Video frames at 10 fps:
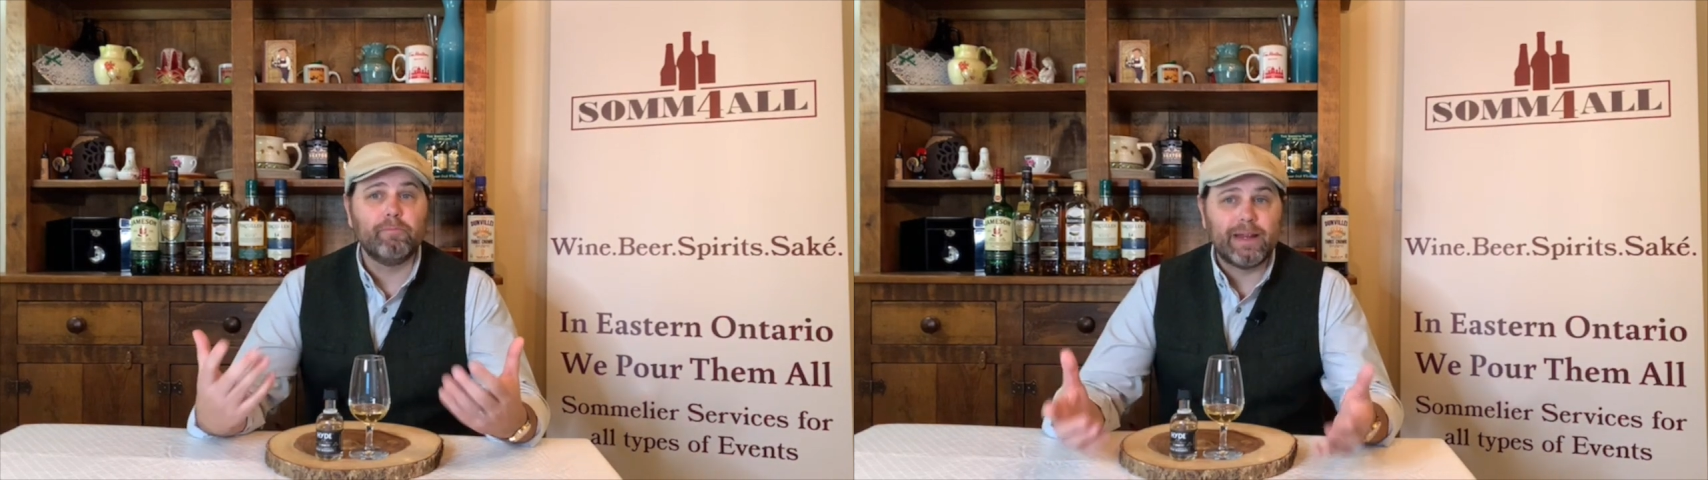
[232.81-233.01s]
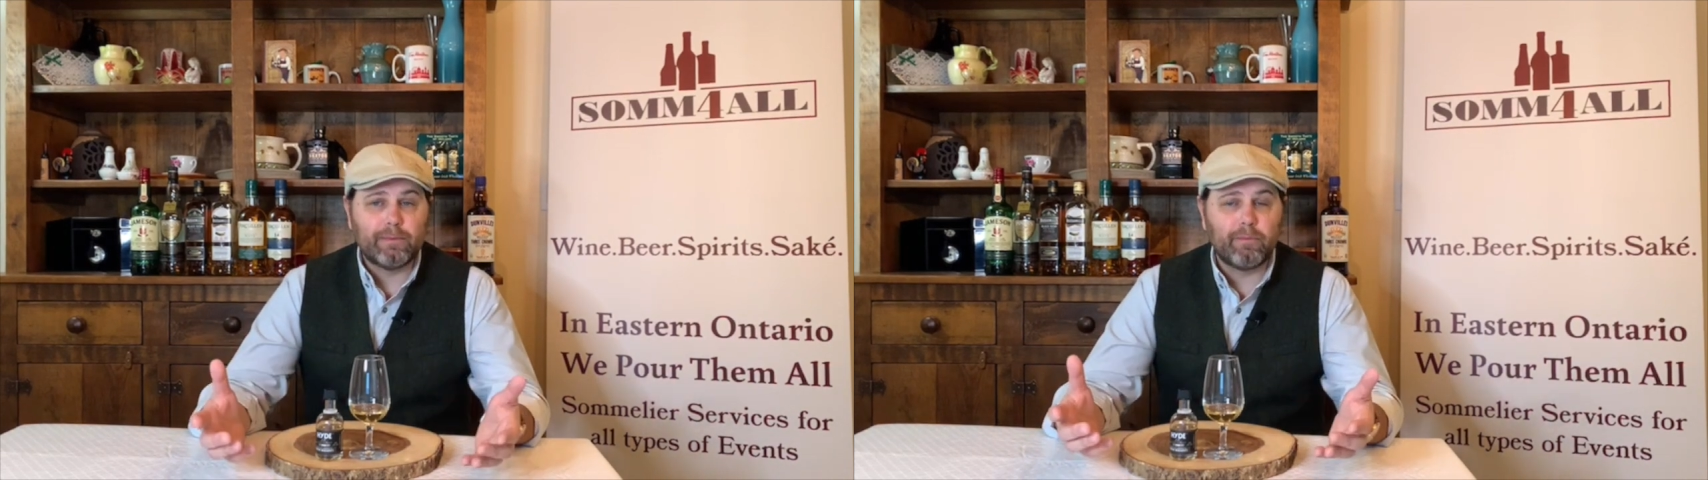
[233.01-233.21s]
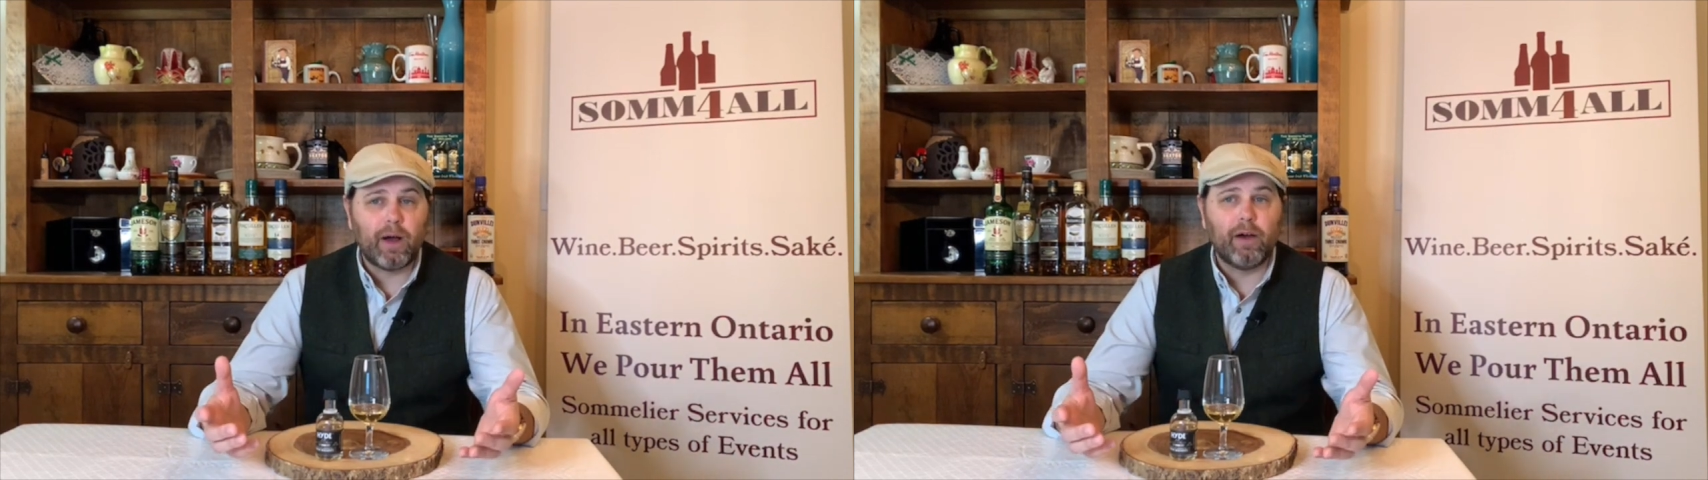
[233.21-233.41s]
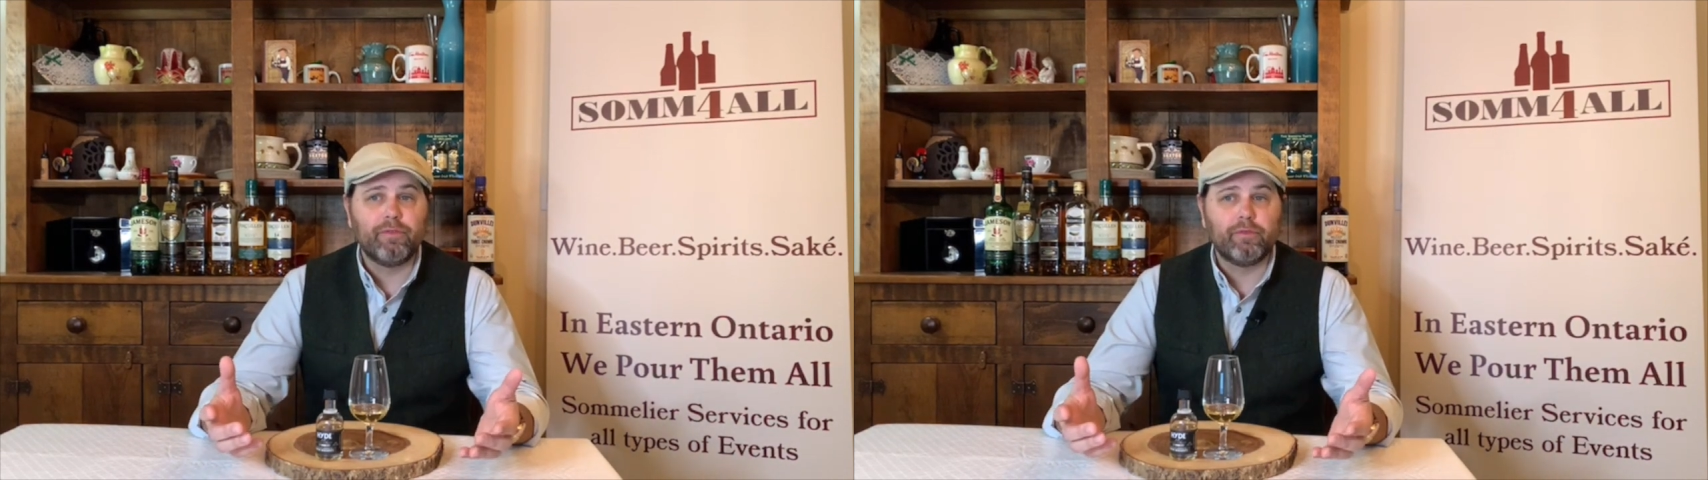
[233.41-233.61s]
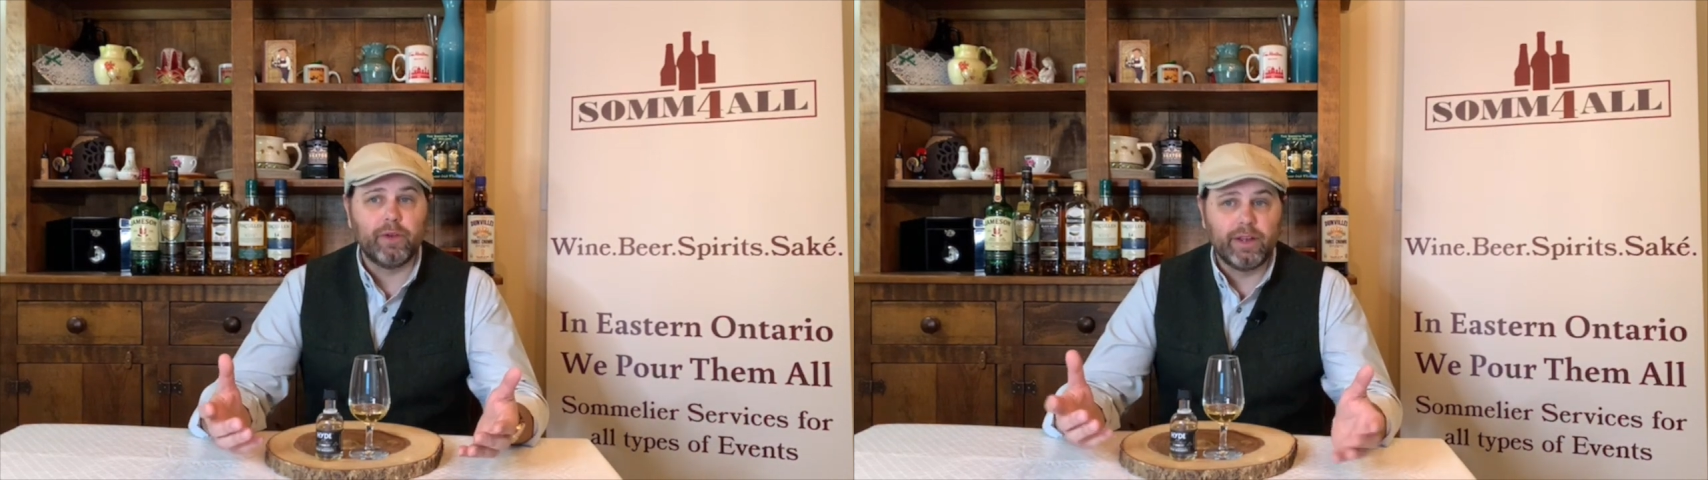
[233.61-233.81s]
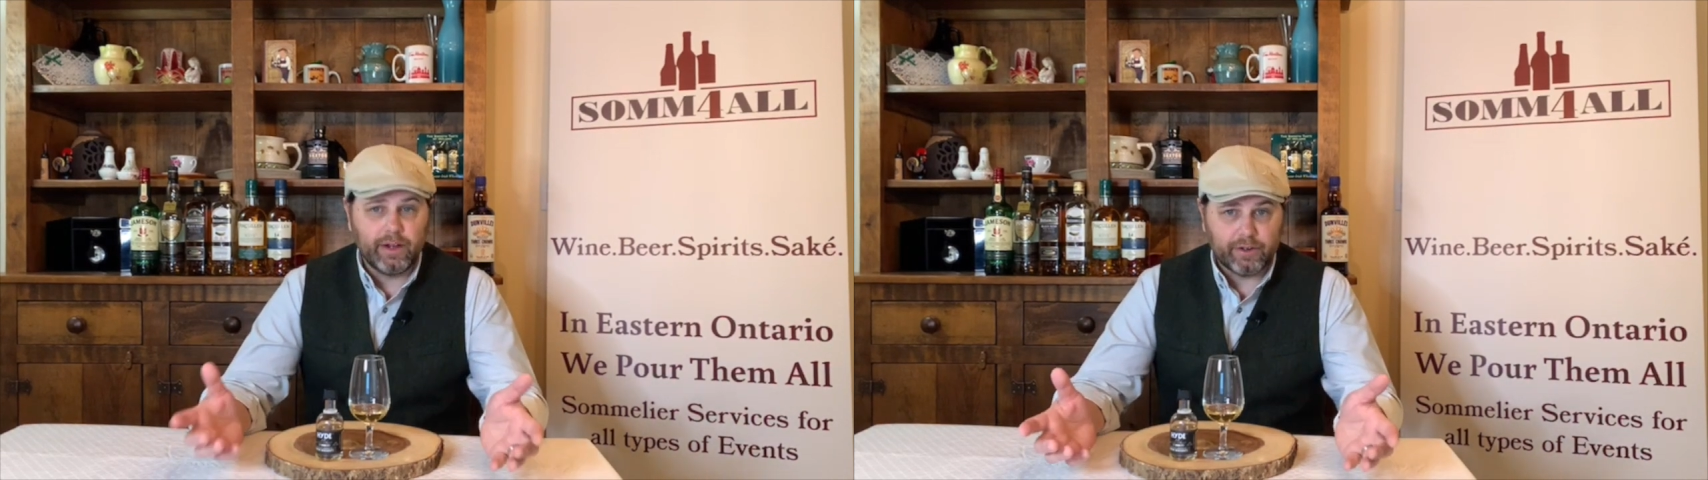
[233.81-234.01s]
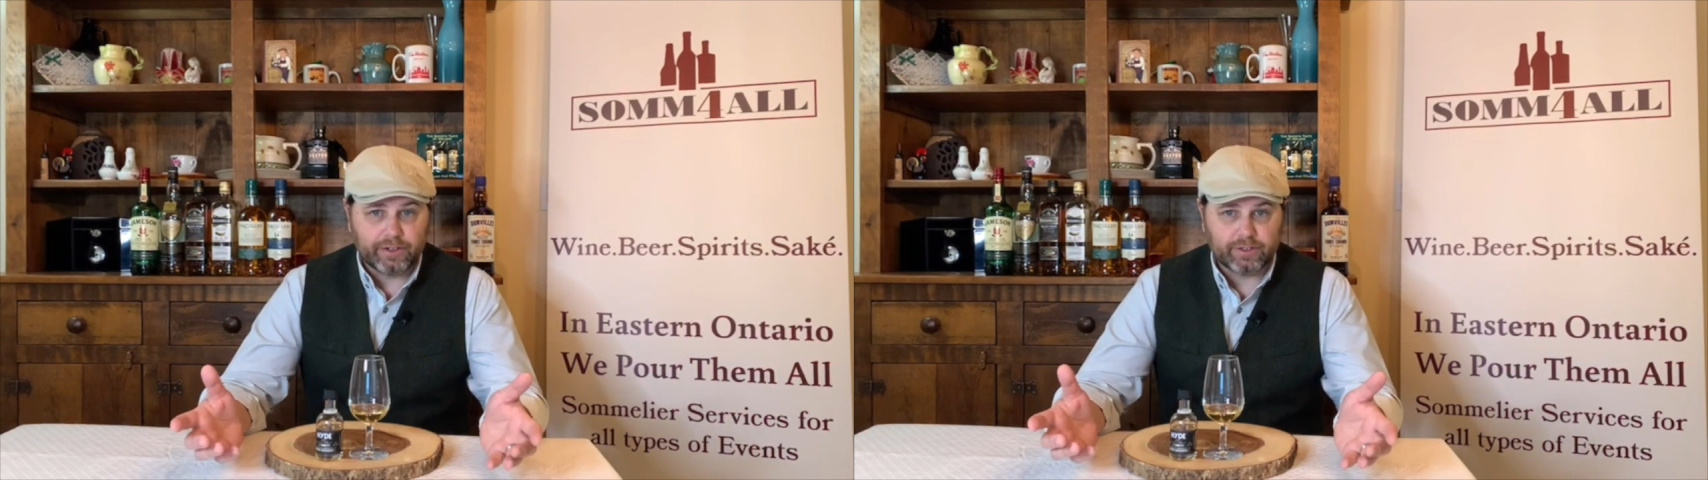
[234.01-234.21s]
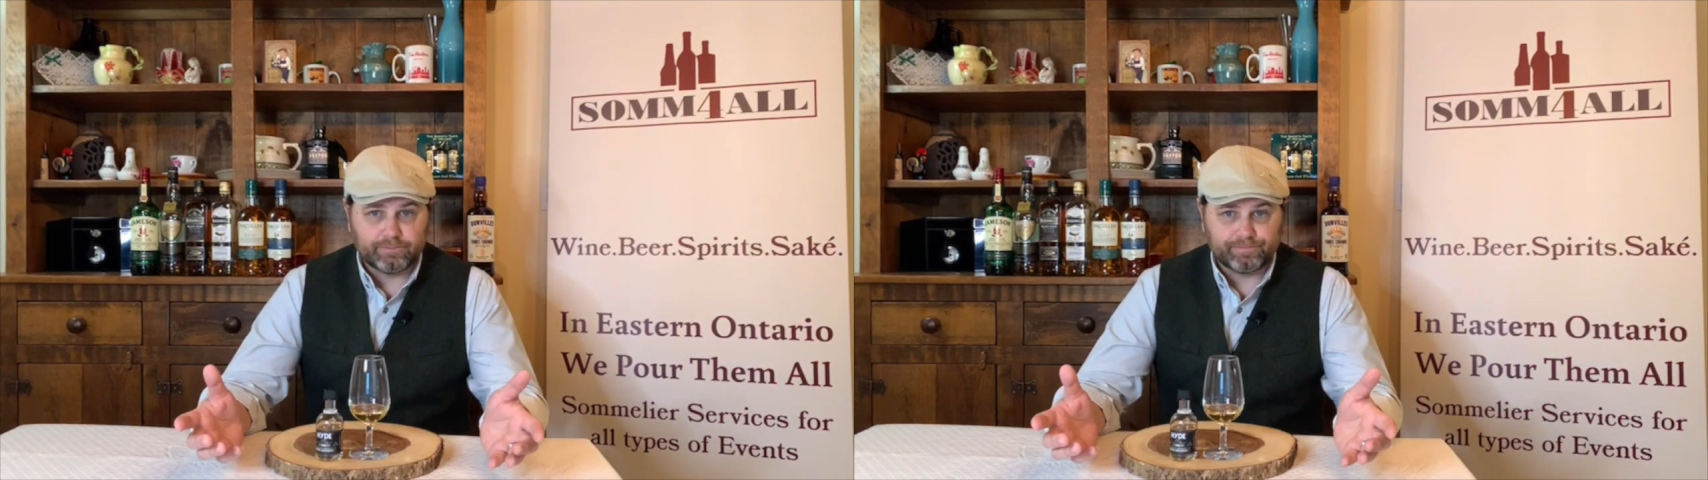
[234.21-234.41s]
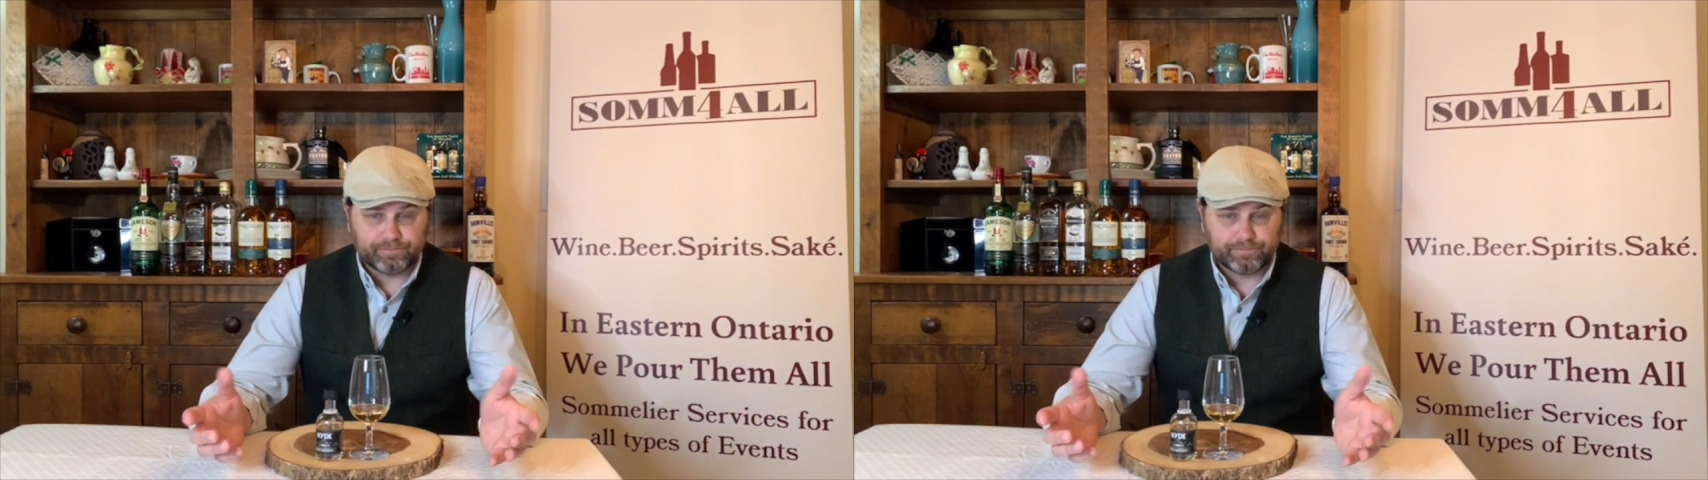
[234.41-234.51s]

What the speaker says: minimum of 3 years.